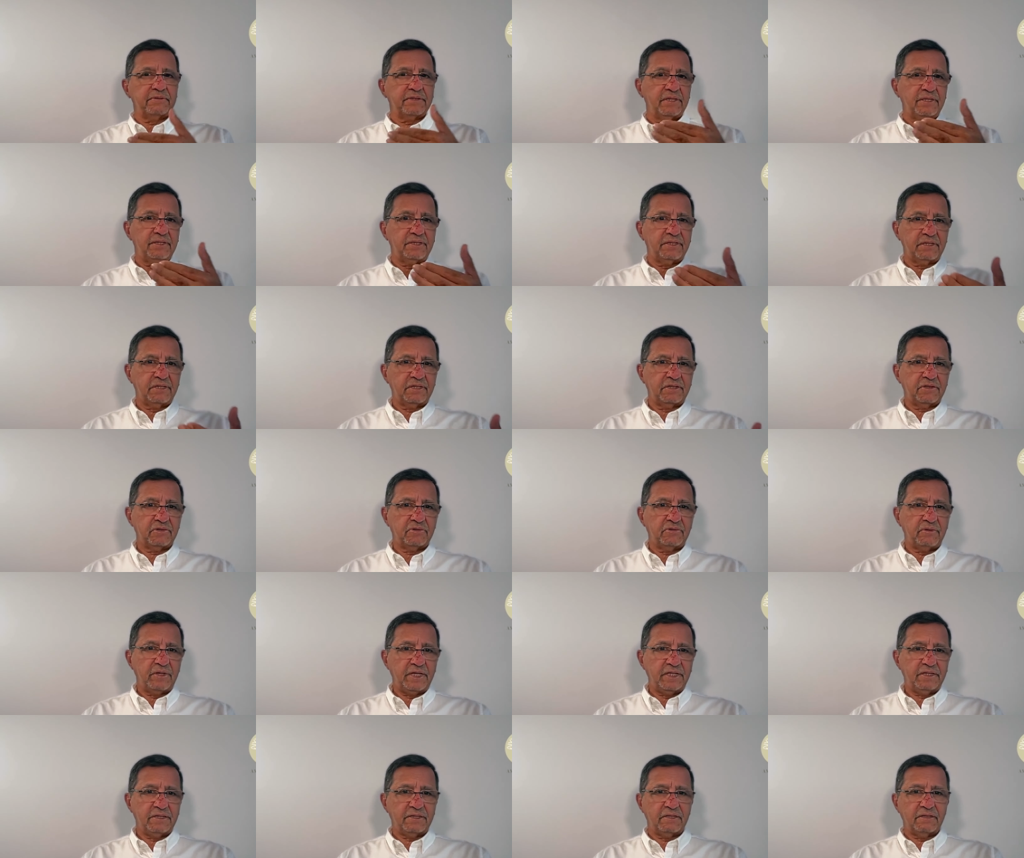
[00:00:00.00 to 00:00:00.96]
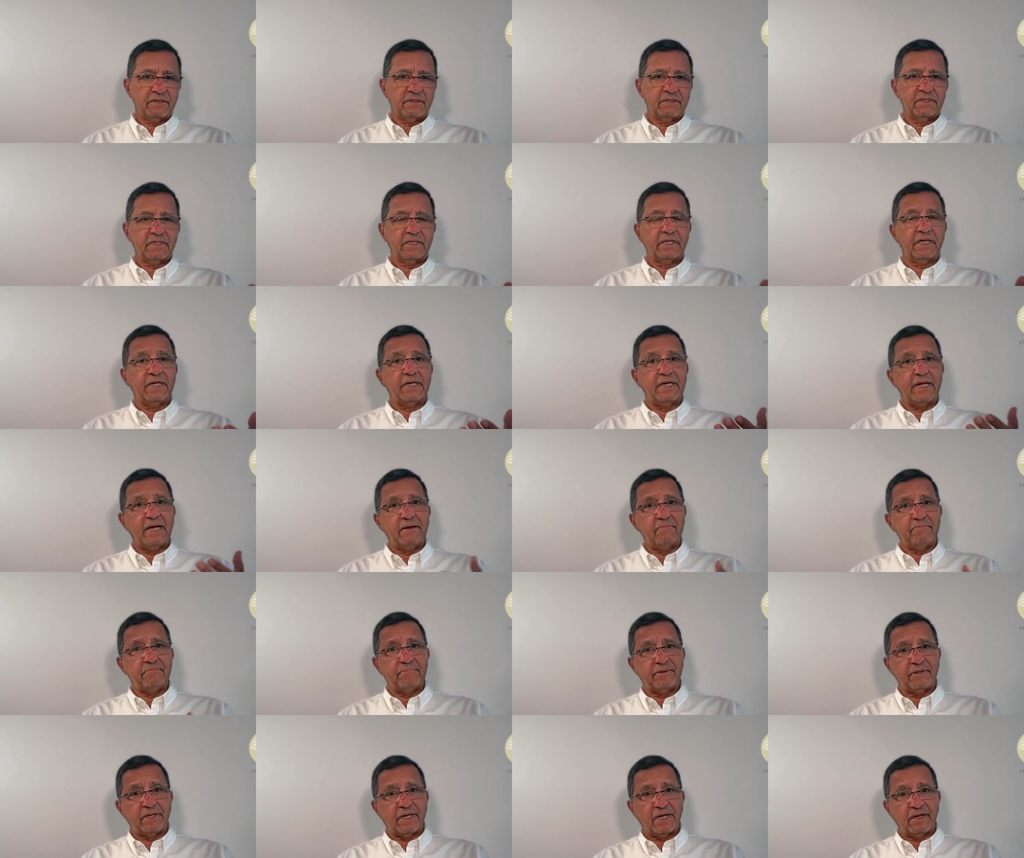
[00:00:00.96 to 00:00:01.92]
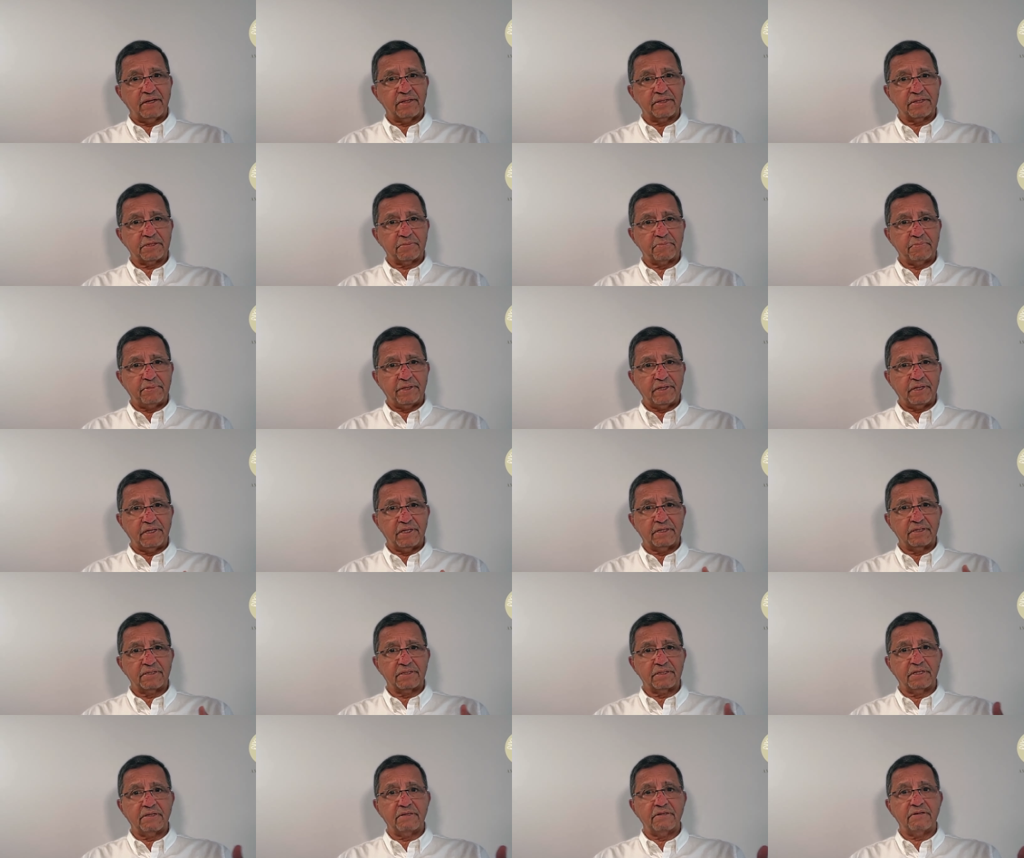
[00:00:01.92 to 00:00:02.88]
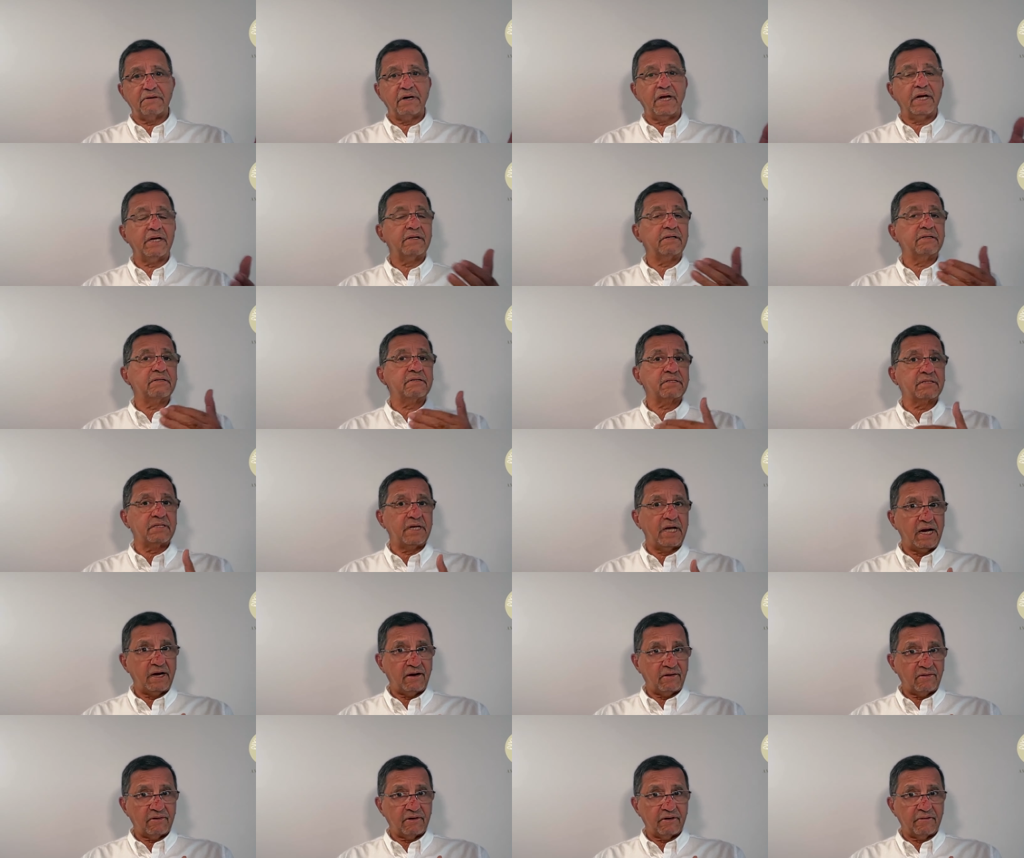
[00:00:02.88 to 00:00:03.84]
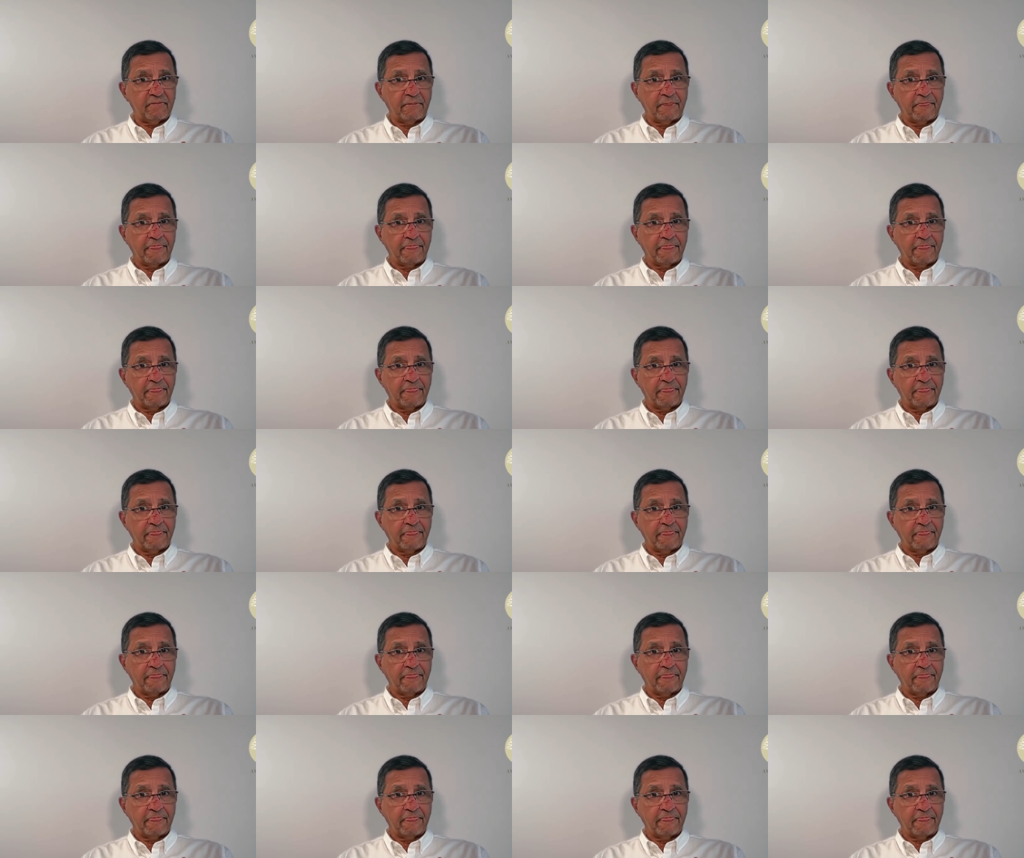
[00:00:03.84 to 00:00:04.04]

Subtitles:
and situations that dampen our spirits and drag us down.